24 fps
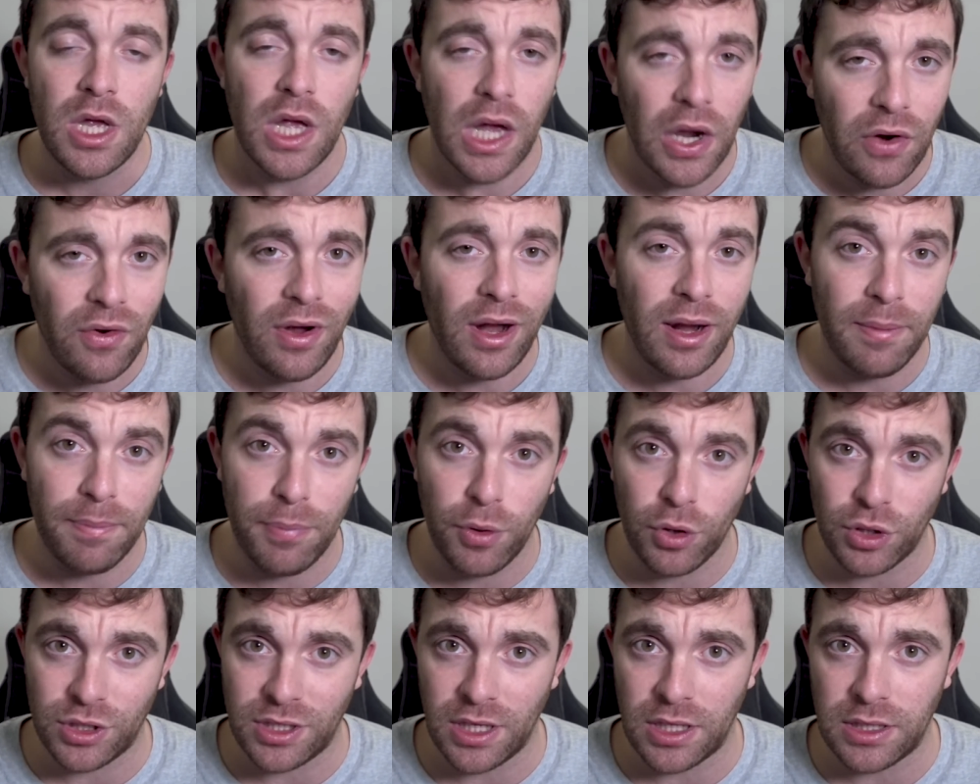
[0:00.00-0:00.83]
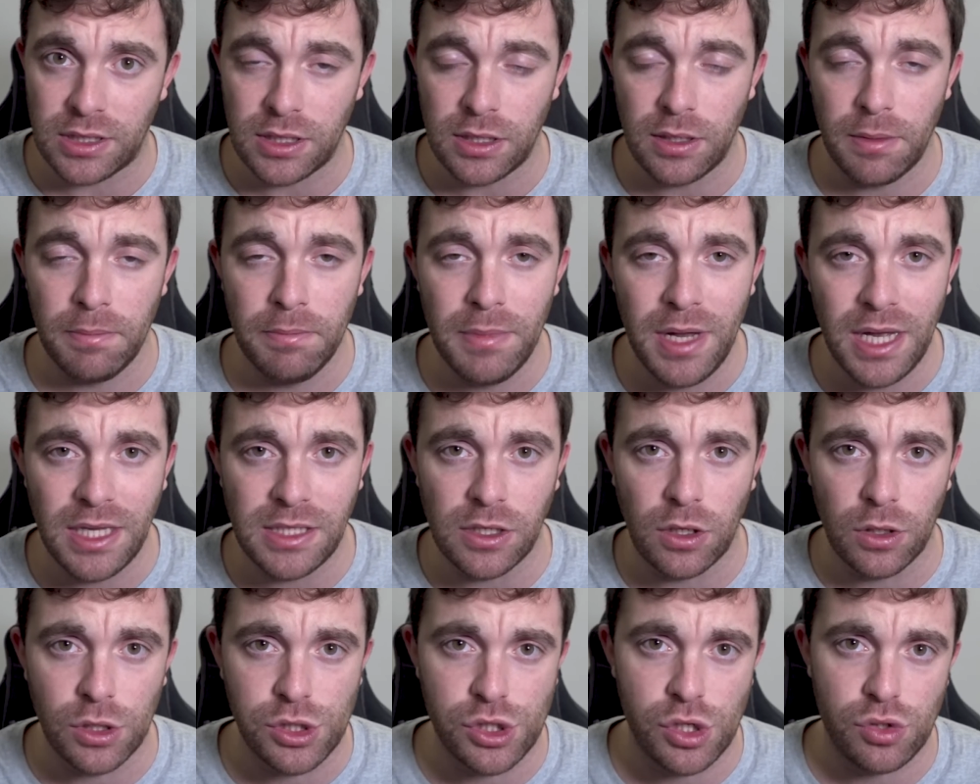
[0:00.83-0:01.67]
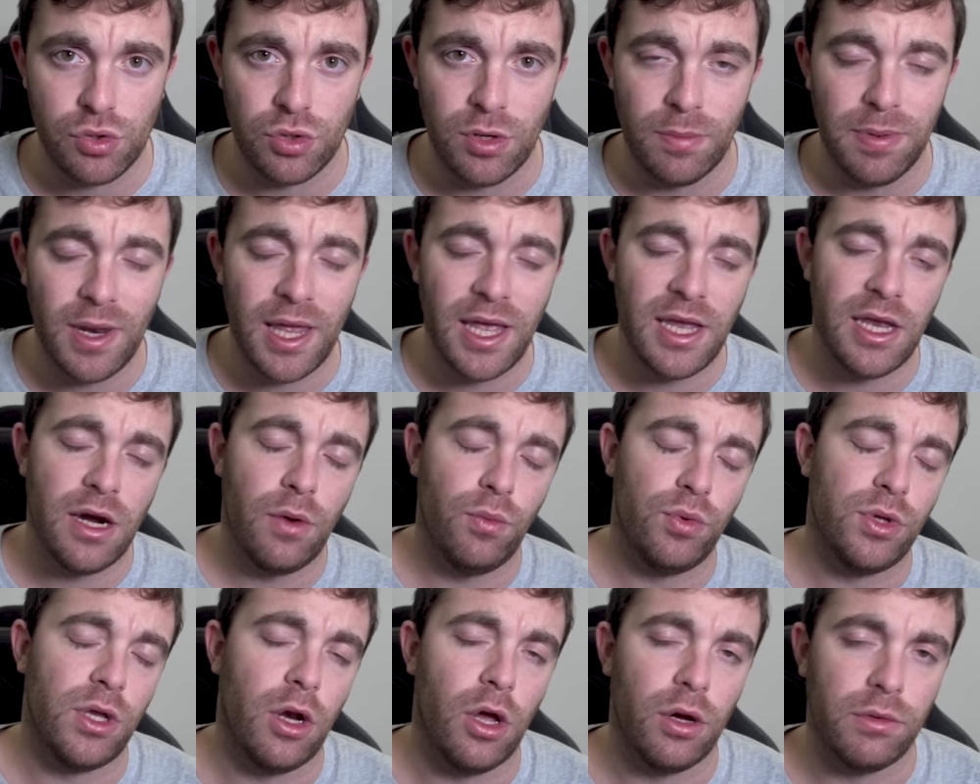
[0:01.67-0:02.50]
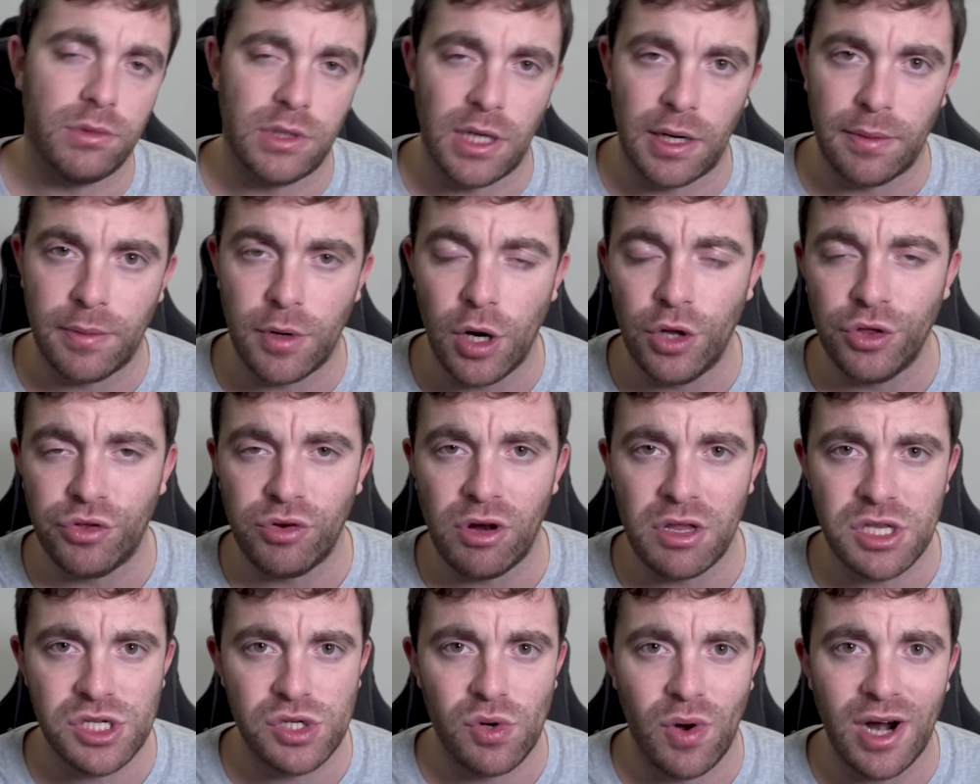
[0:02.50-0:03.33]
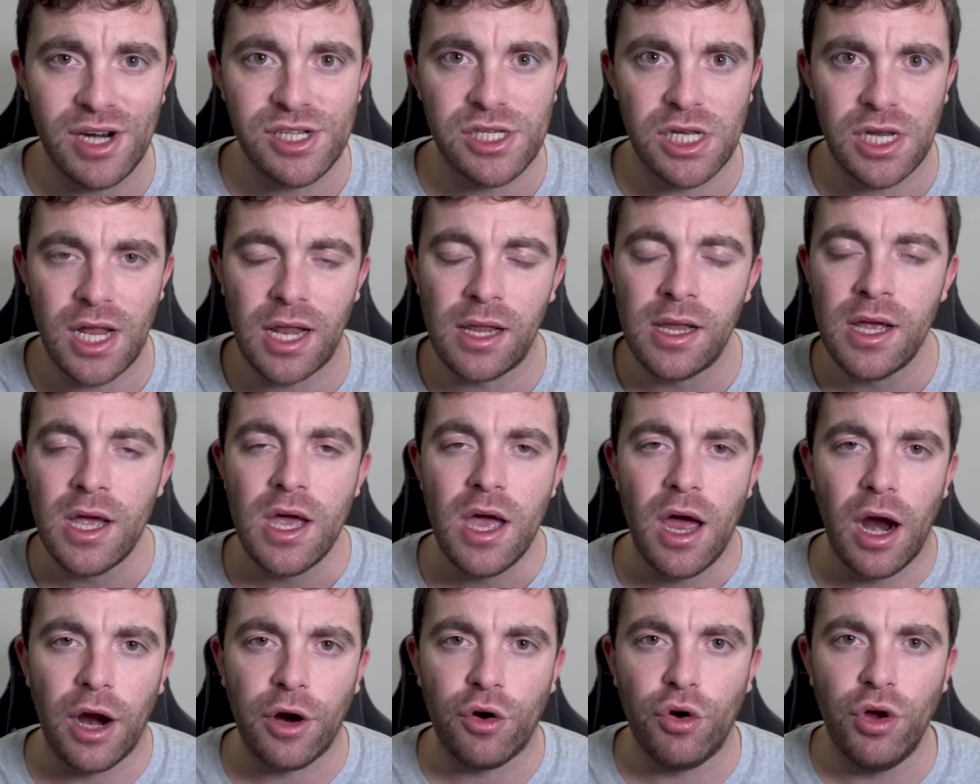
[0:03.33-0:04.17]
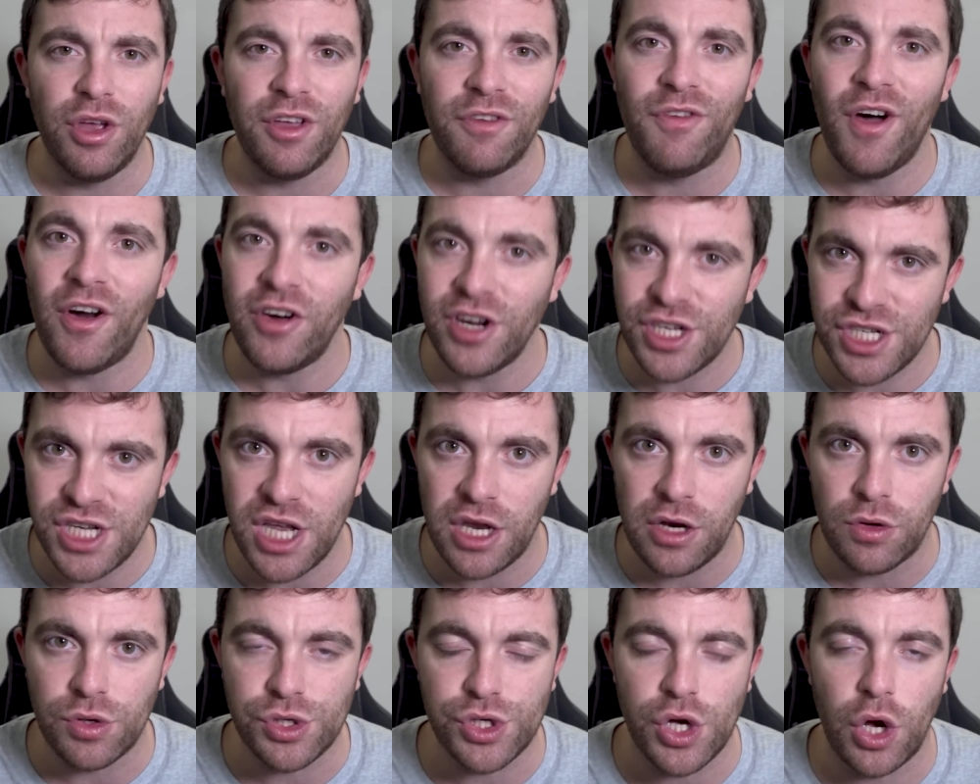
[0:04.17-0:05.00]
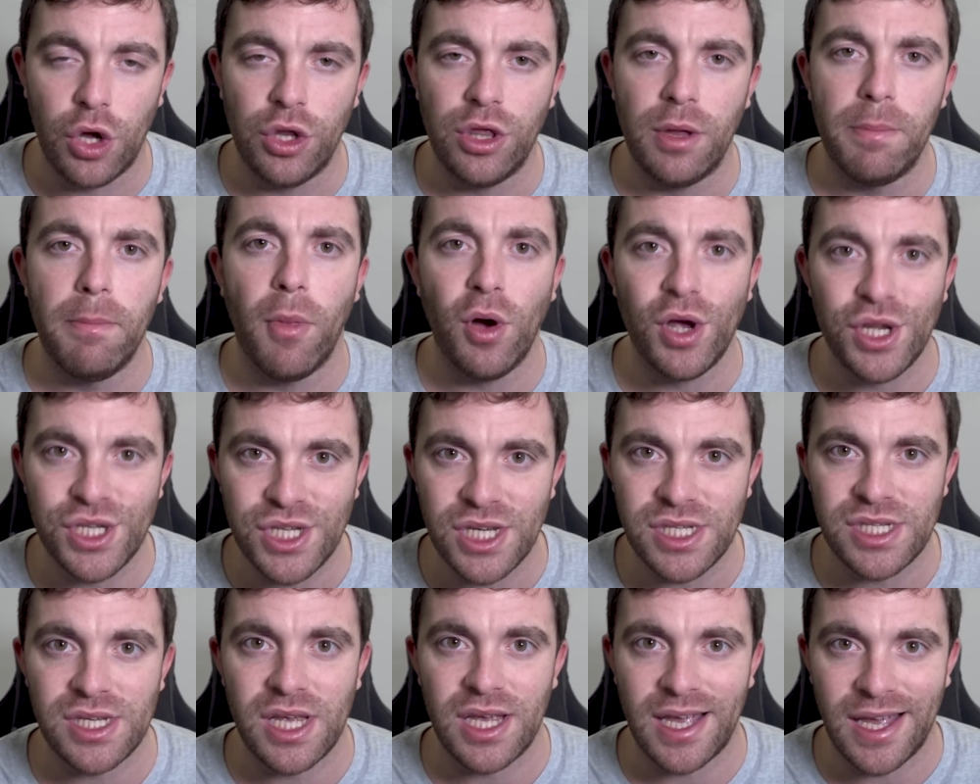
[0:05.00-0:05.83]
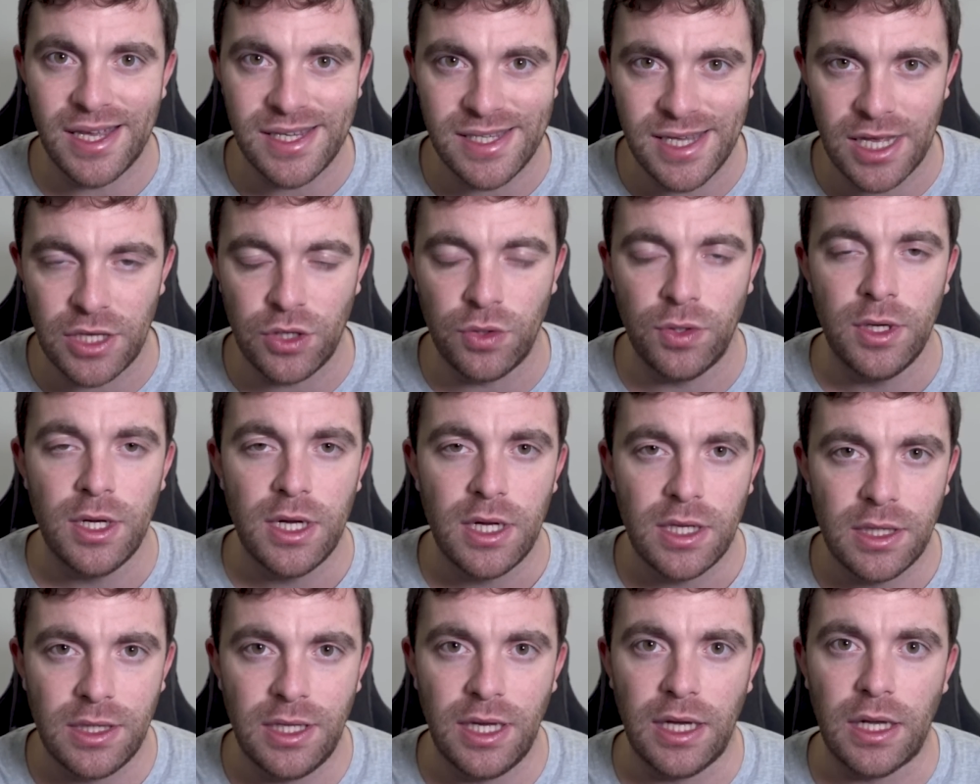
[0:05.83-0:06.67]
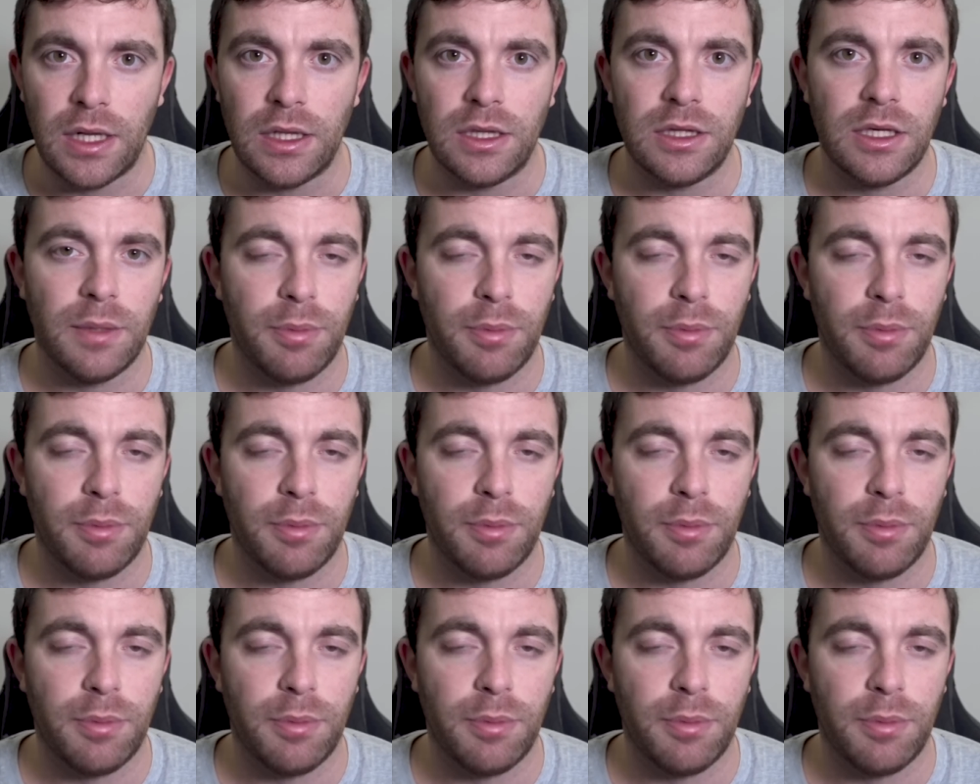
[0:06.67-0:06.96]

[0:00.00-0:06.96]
A really important bid also to the player with a long-term contract. So Arsenal are going very serious on the Moises Caicedo deal.